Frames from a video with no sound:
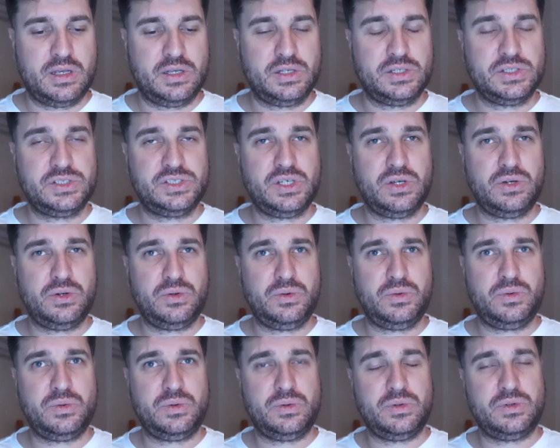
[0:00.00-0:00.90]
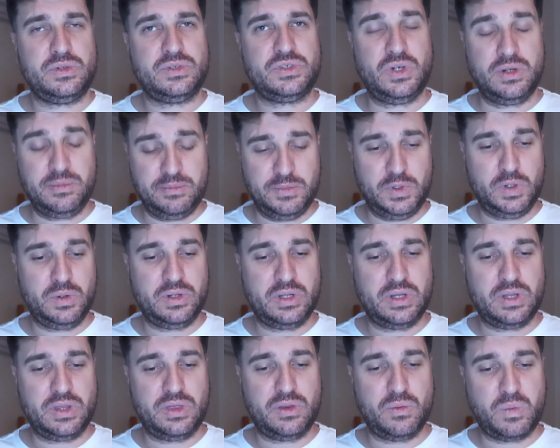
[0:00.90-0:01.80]
So John
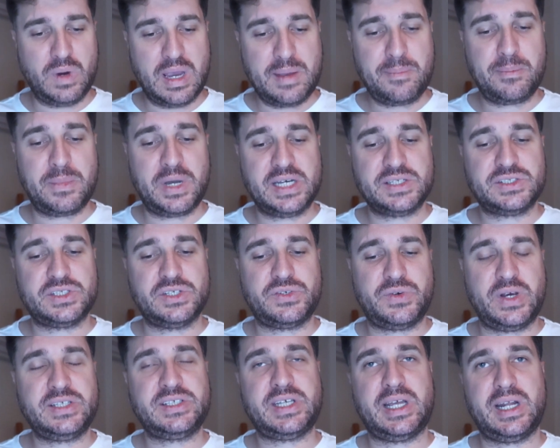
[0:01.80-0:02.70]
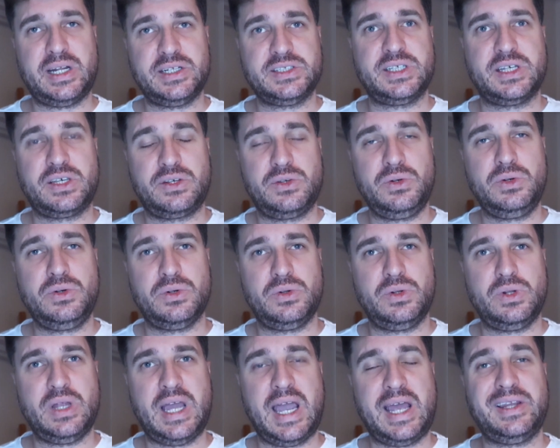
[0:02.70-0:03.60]
Mueller, the webmaster trends analyst at
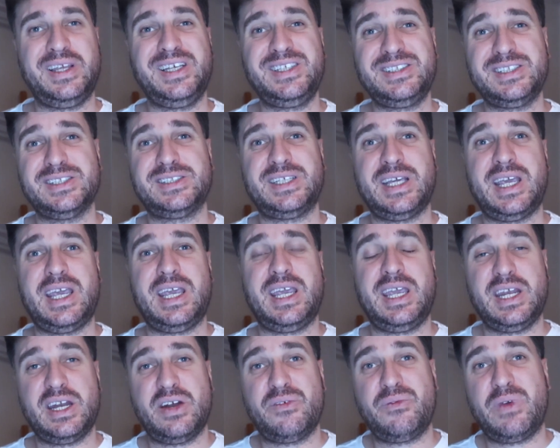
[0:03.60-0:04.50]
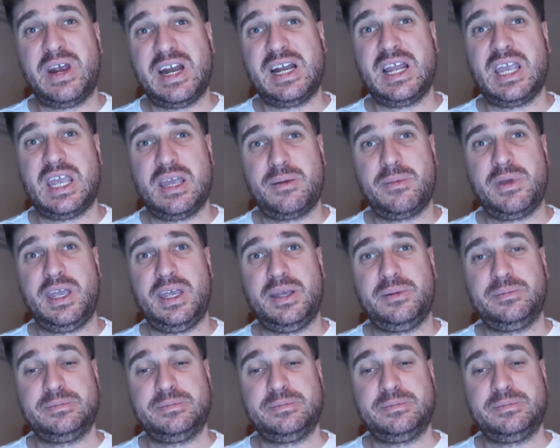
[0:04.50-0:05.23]
Google, had this to say in a Reddit AMA.